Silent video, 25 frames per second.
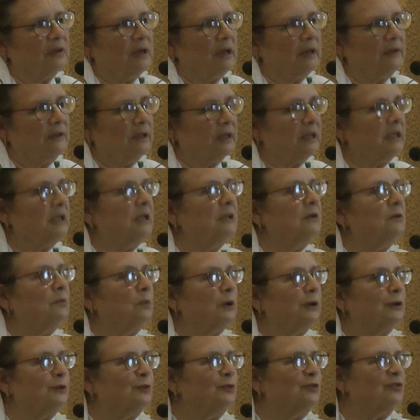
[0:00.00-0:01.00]
and the key to
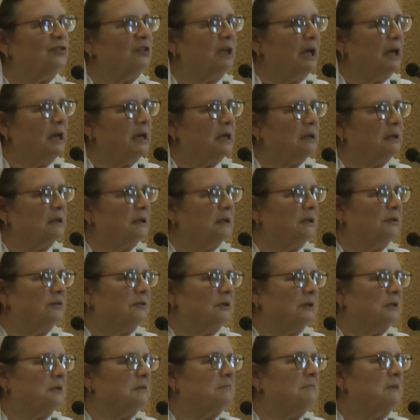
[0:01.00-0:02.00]
what you said is
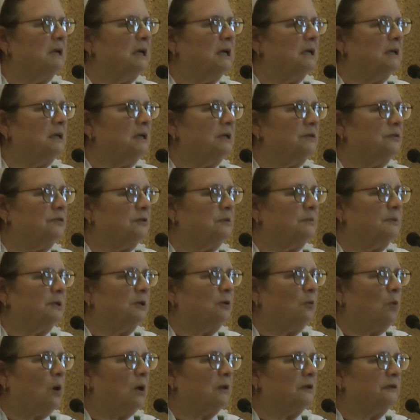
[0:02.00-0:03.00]
that the man needs to be
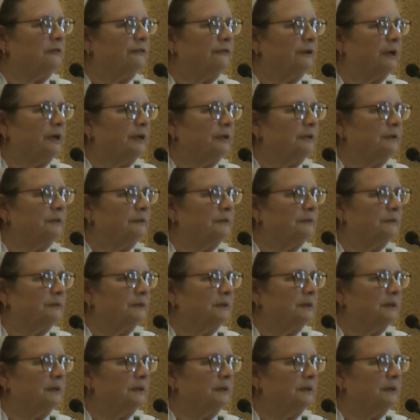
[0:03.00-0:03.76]
qualified,